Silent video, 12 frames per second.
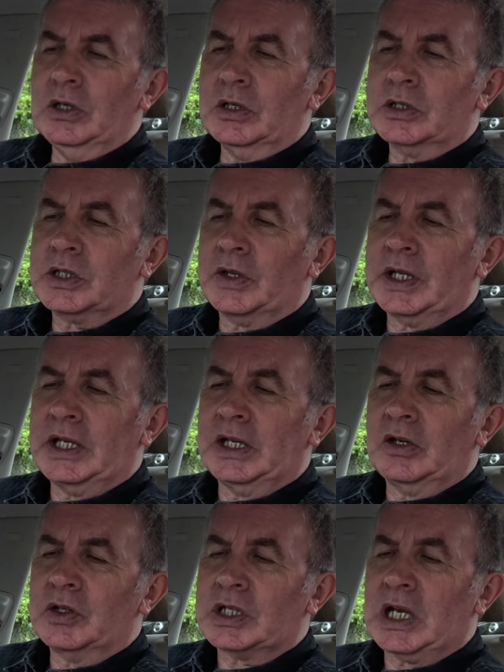So there you
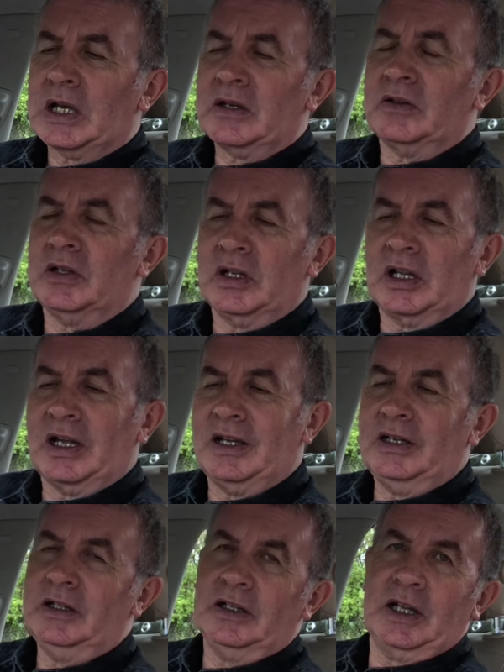go,
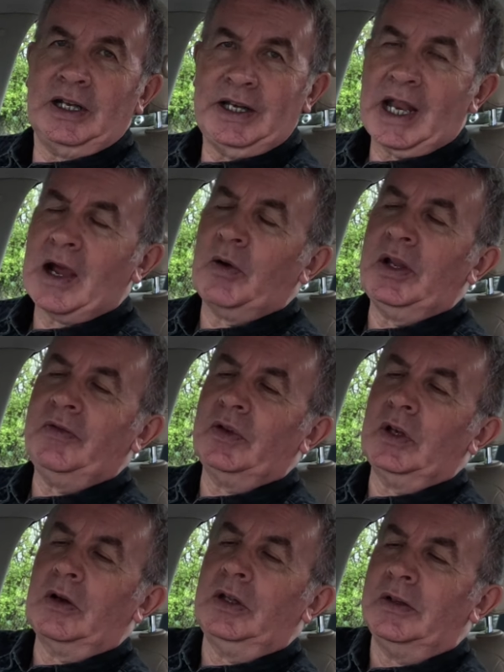and now even
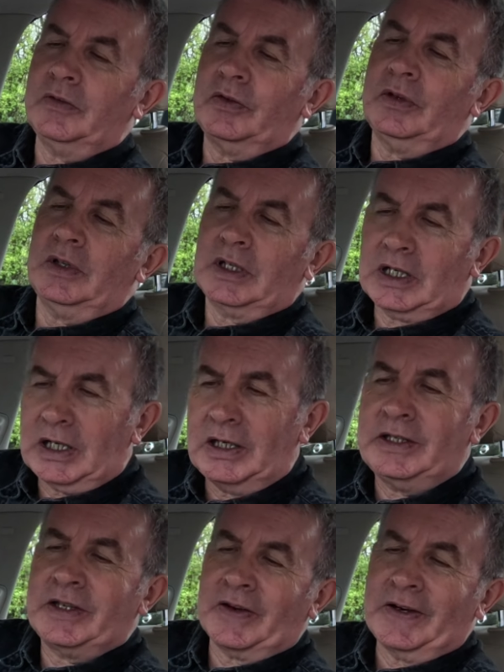though you've
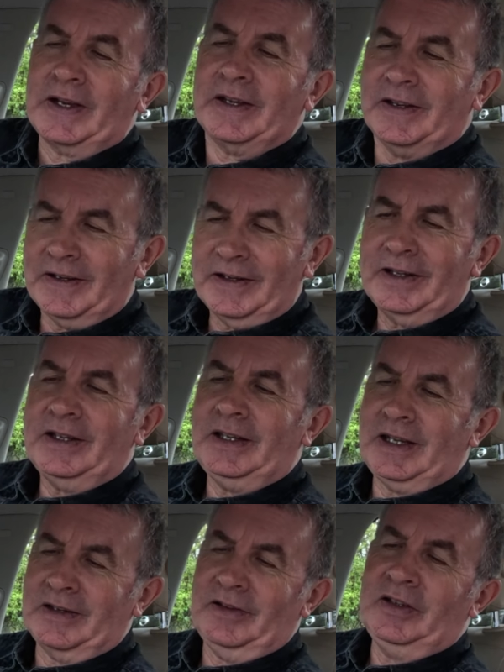clicked on it,
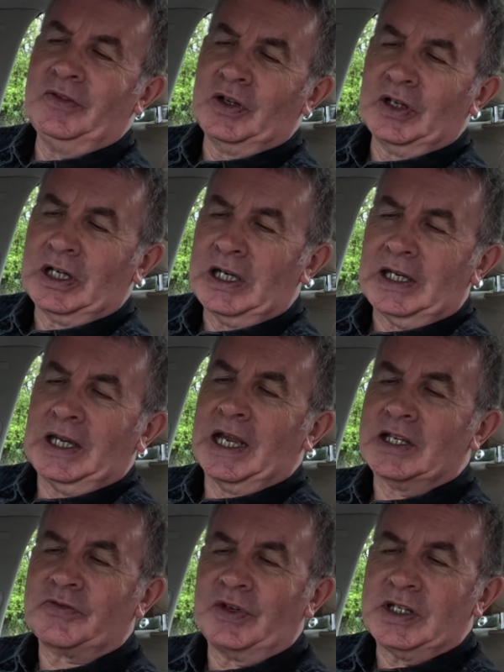you've got to click
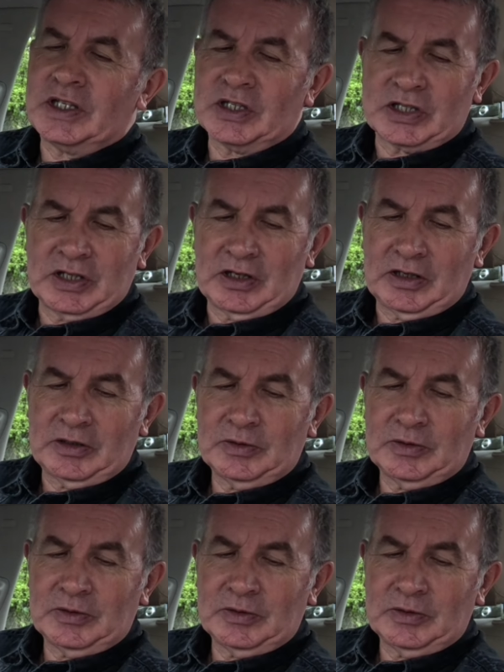yes for it to start.